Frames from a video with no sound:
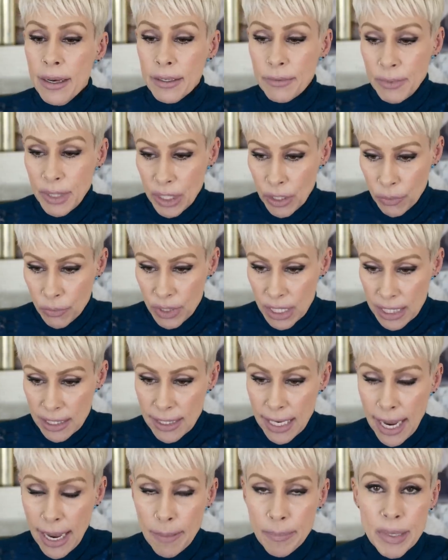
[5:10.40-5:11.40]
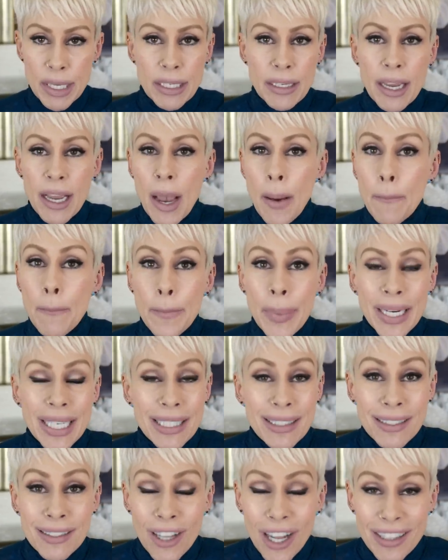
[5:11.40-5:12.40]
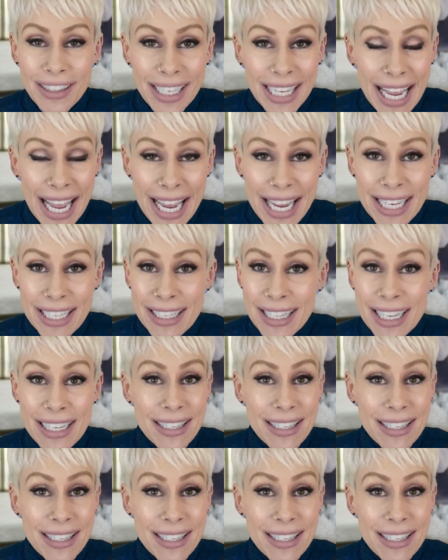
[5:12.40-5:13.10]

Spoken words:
You know, this happened. But it's not the case.